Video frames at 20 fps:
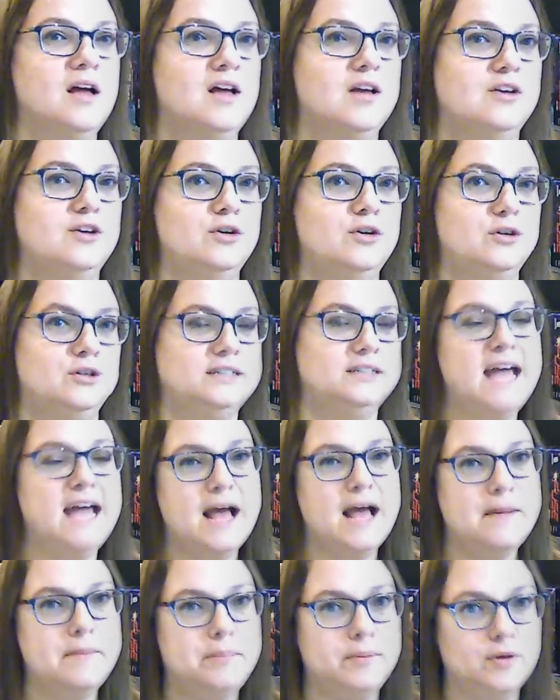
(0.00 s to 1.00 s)
your
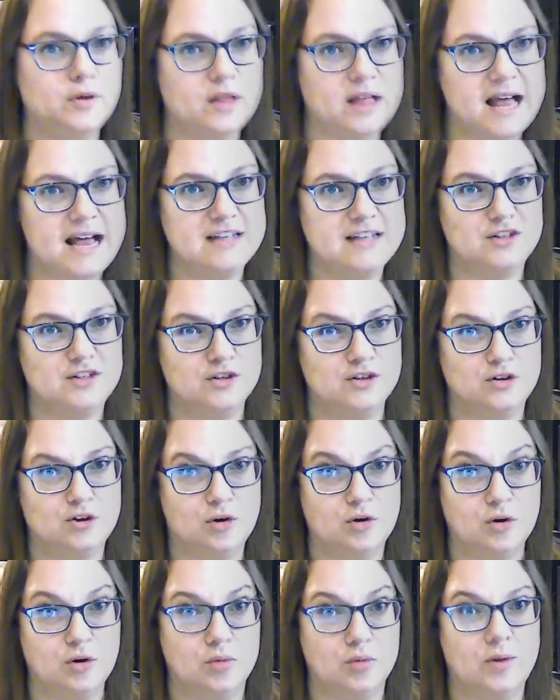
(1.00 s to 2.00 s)
temple as you
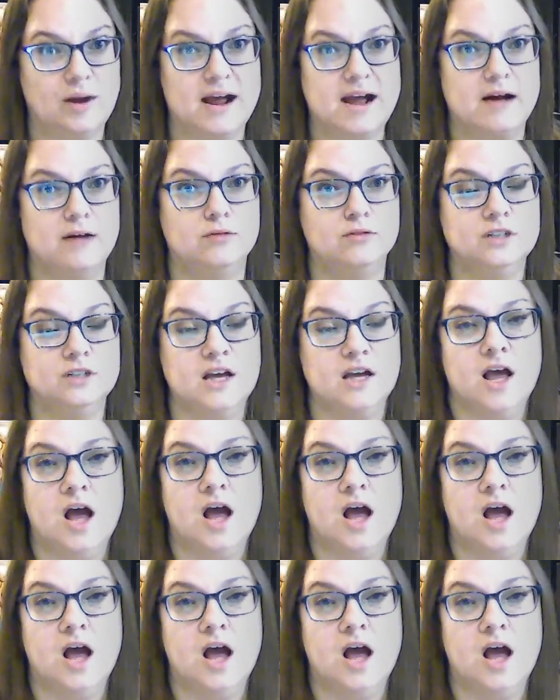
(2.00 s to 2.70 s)
go around.